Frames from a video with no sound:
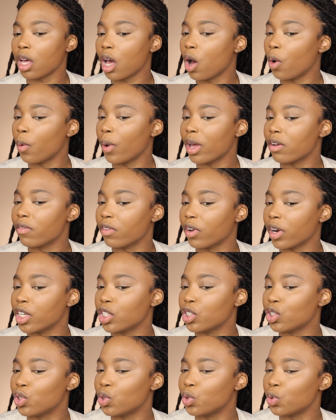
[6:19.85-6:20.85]
However, I
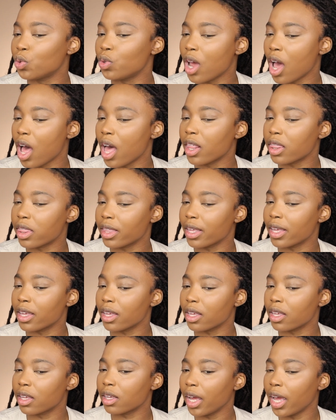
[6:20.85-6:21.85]
do not
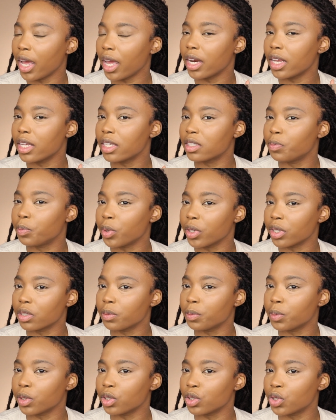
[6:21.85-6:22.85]
think it is
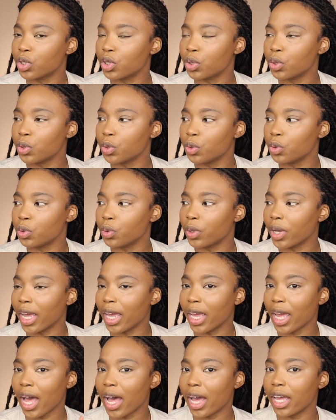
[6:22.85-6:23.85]
buildable to
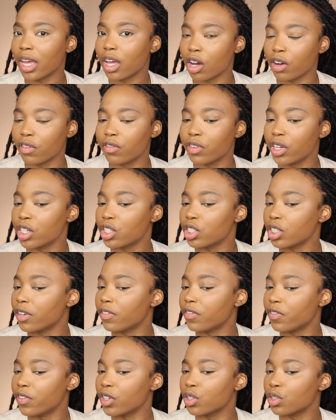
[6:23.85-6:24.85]
a high coverage.
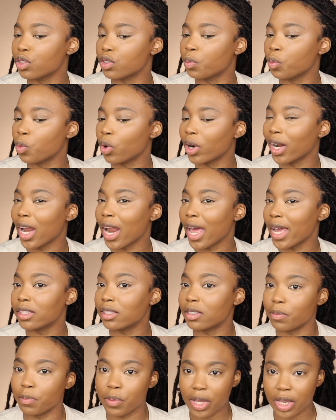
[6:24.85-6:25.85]
It feels more light
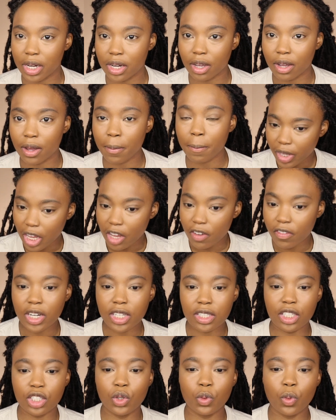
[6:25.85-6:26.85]
to medium. If it
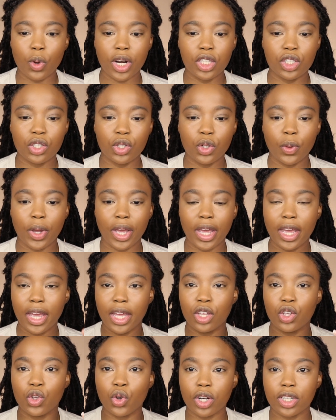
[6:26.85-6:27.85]
is that you wanted to do a
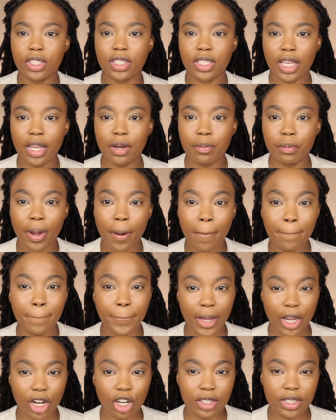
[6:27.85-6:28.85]
your skin but
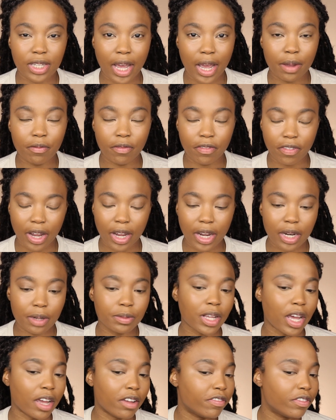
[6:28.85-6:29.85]
better type
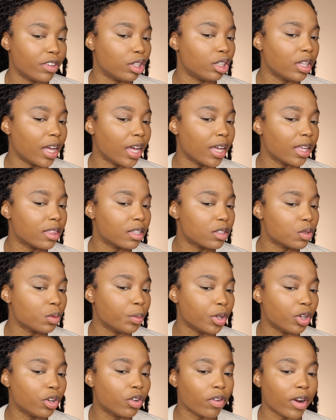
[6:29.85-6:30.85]
vibes, I feel like this will
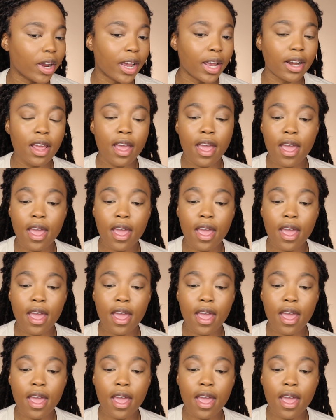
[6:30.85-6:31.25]
be great.